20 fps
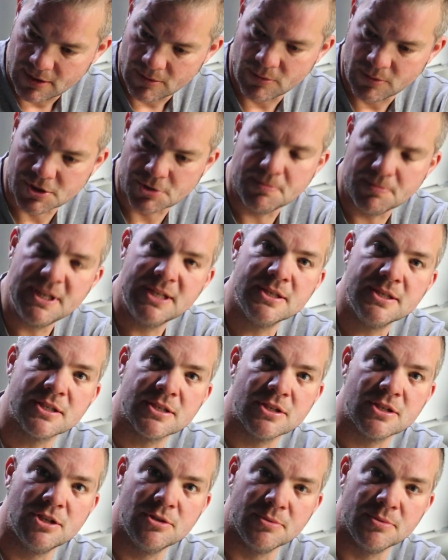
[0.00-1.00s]
which
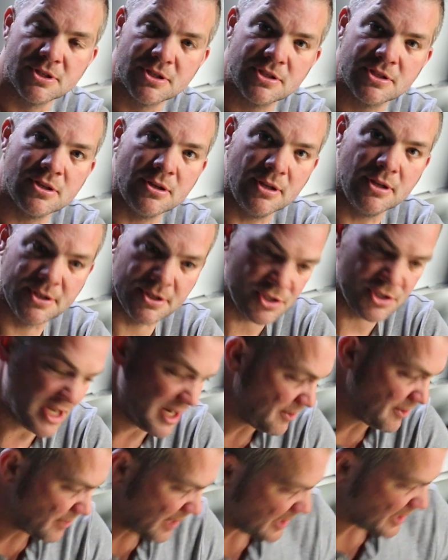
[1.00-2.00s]
means you would stall the
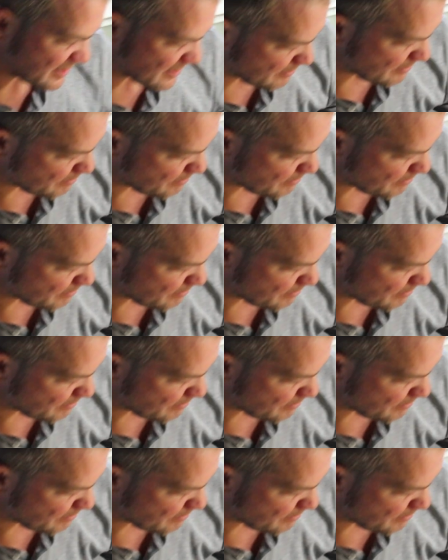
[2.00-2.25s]
generator.